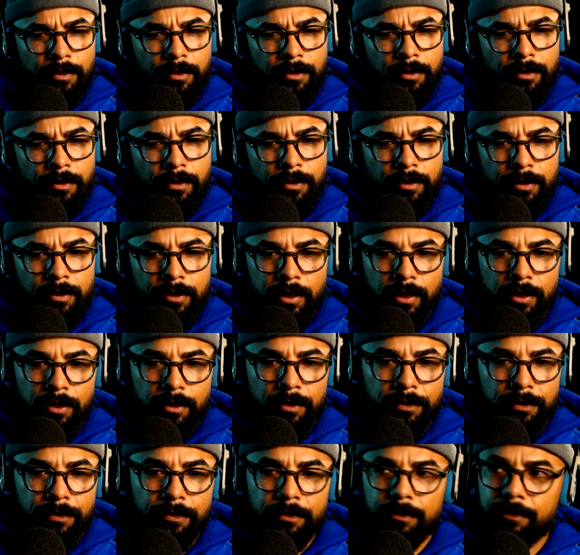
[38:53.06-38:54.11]
Is that it?
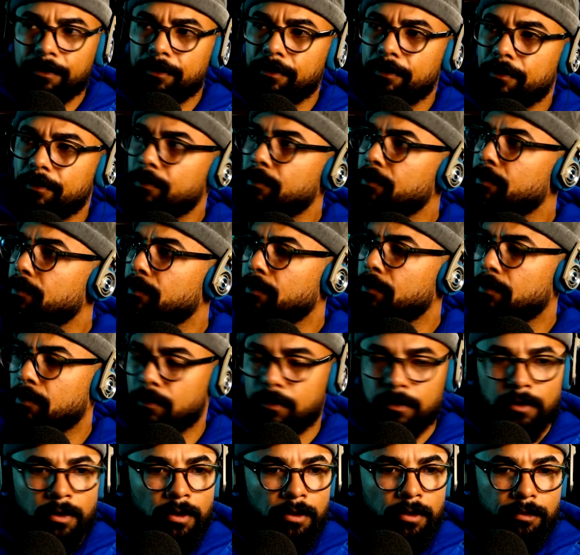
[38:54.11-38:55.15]

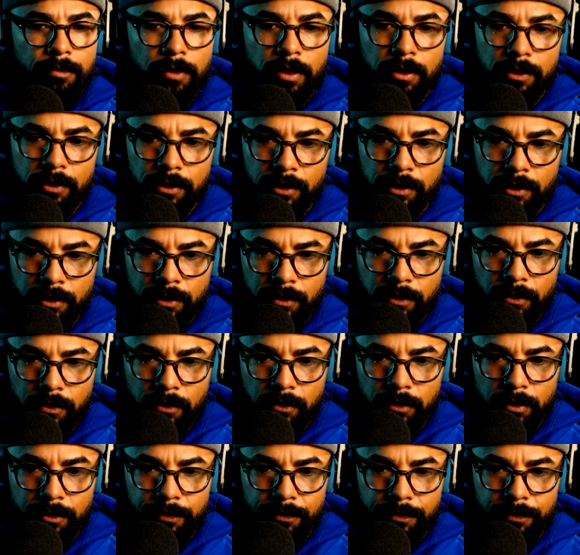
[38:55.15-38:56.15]
Nope, that's not it. Hold up.